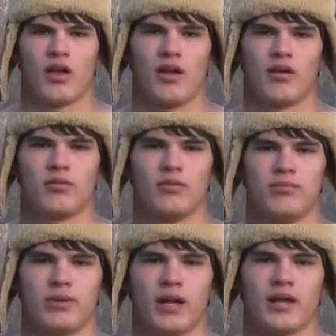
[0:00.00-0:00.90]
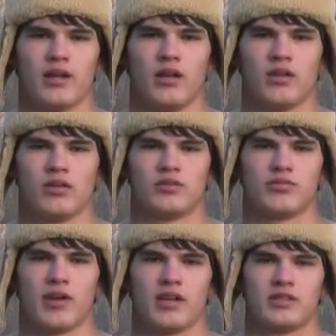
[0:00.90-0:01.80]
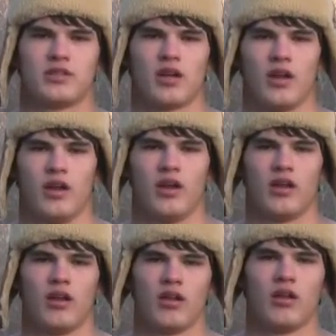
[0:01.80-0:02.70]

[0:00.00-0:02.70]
I would buy another trash can.